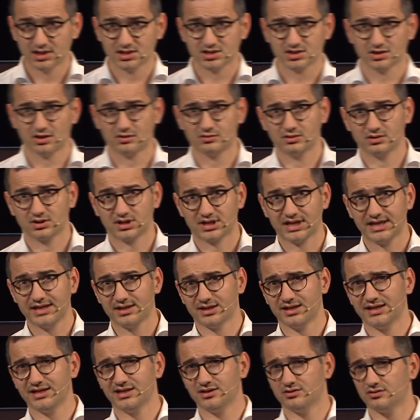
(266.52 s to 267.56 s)
So
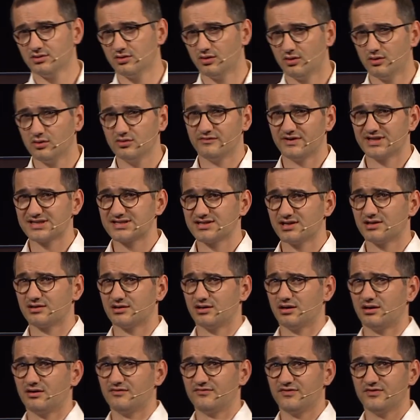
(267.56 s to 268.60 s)
clearly, you know, all of us
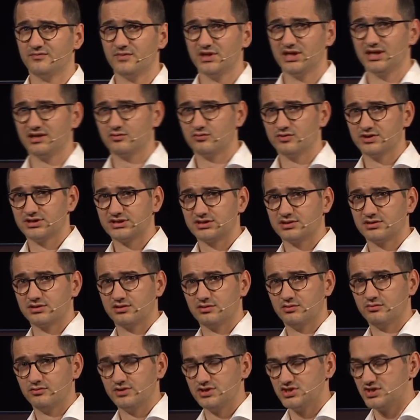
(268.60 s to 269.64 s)
are, are familiar with,
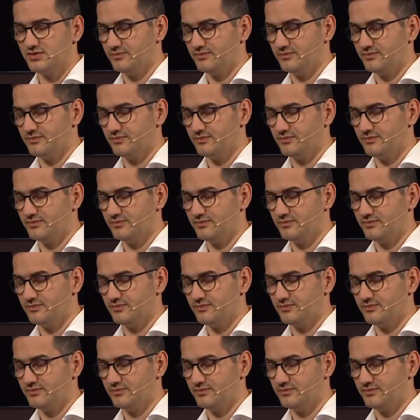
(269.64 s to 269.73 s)
with